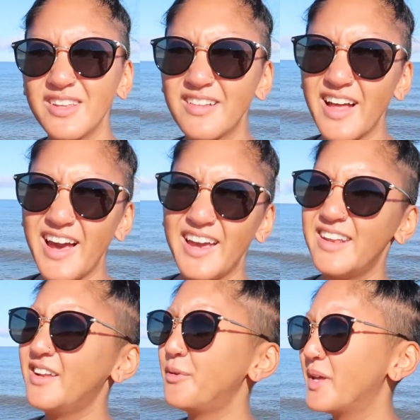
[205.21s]

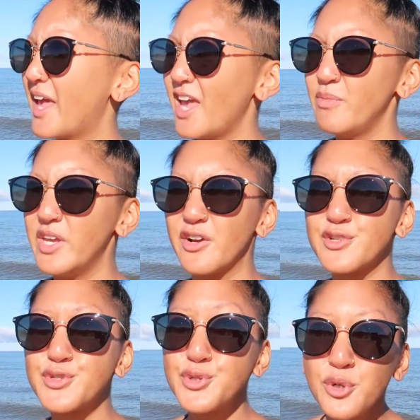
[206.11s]
Glad we came here
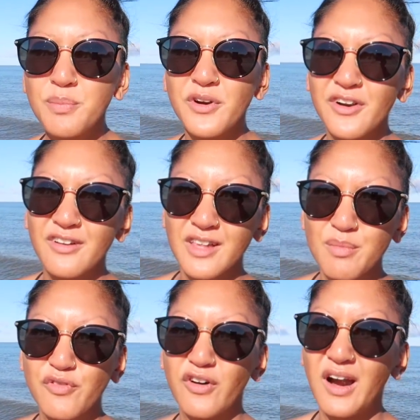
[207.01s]
super early
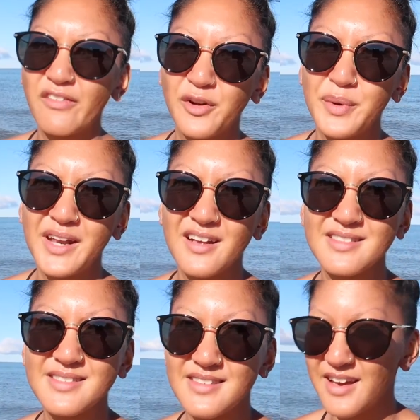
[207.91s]
before everyone
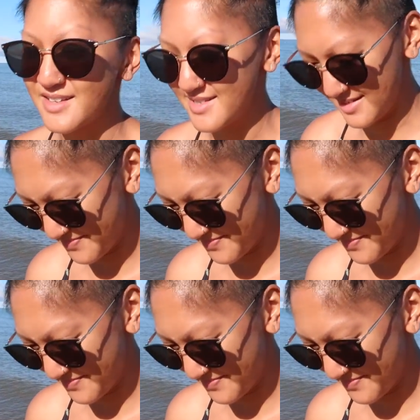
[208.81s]
else does.